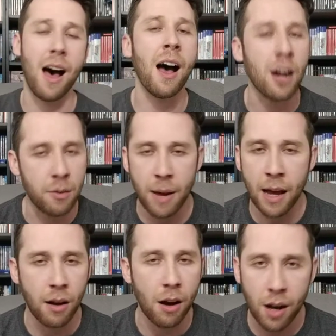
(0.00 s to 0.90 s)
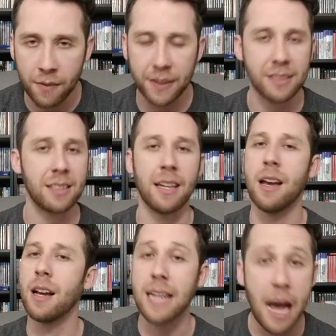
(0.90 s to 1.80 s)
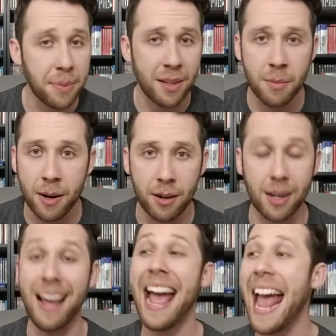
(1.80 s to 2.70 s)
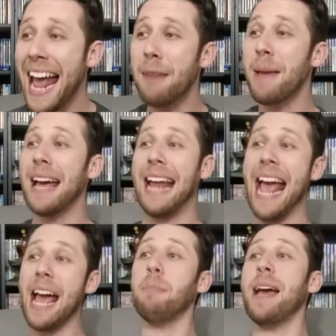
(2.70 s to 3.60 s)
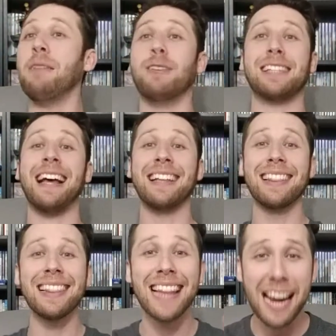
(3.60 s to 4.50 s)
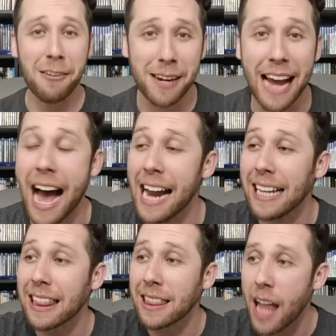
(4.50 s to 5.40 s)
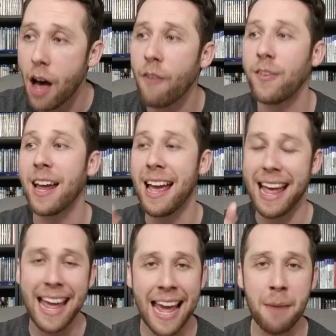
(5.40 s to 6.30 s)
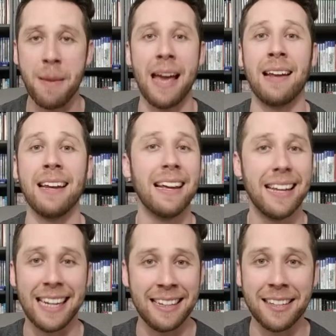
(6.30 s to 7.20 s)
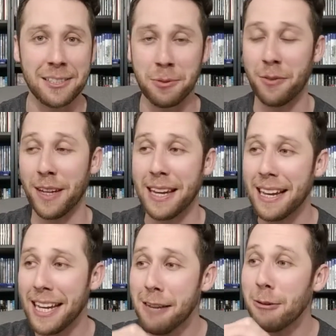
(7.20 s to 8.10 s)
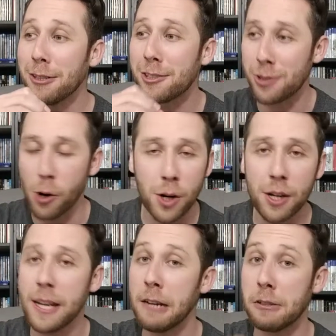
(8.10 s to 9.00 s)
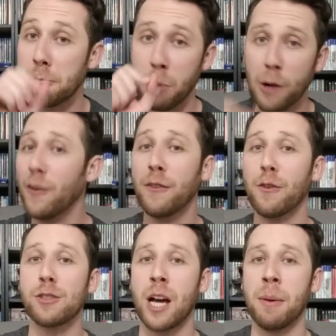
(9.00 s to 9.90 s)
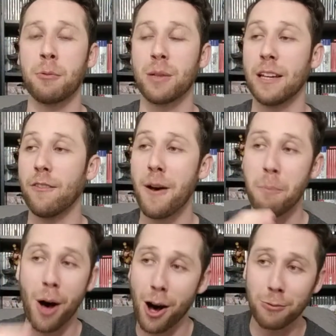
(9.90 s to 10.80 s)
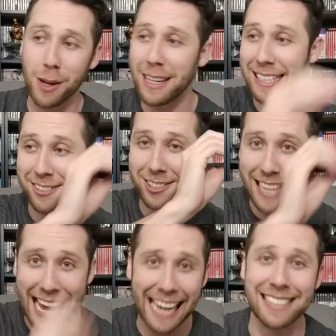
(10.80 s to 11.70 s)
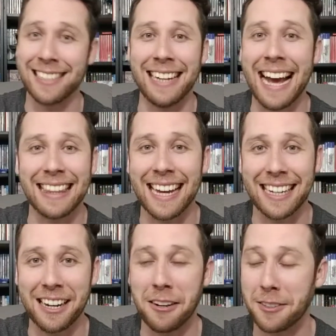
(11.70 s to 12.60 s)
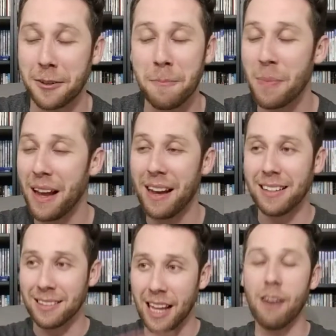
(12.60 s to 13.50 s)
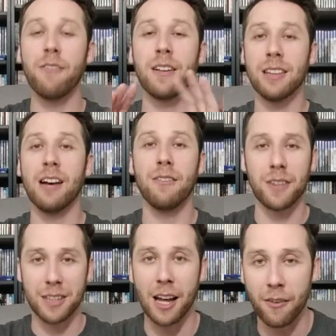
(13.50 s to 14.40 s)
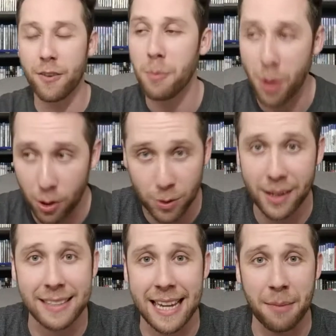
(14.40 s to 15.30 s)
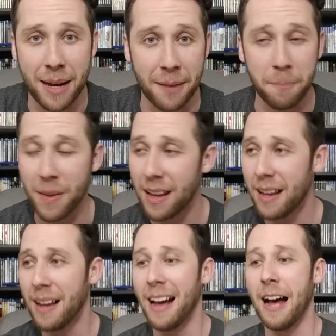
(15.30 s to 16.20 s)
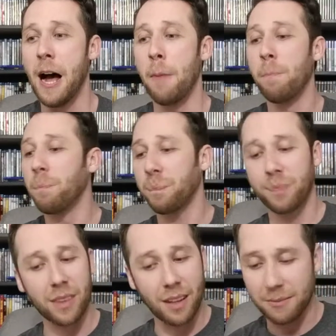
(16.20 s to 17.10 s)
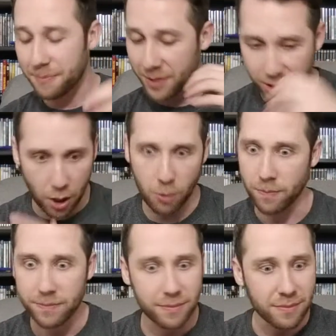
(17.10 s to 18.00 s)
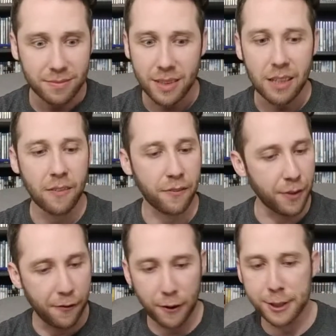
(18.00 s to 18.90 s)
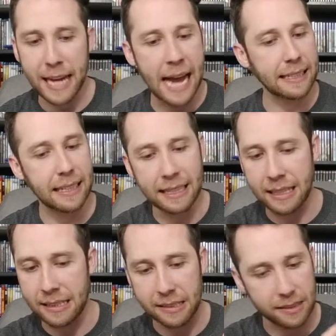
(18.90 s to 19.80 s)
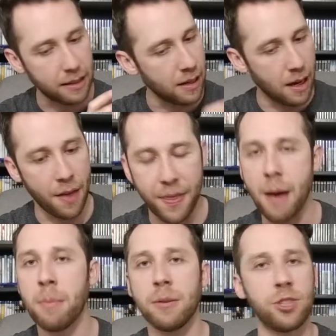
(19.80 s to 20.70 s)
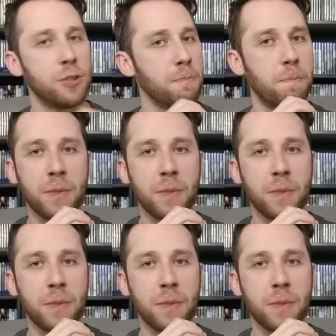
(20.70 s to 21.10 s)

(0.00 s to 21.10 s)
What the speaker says: Iron Man, obviously. Captain America. Ant-Man. Ant-Man was hilarious. I loved Ant-Man in this movie. He was so good. He was perfect for his comic relief. Paul Rudd is just excellent at that character. Love, love, love Paul Rudd as Ant-Man. So, the first act is them just,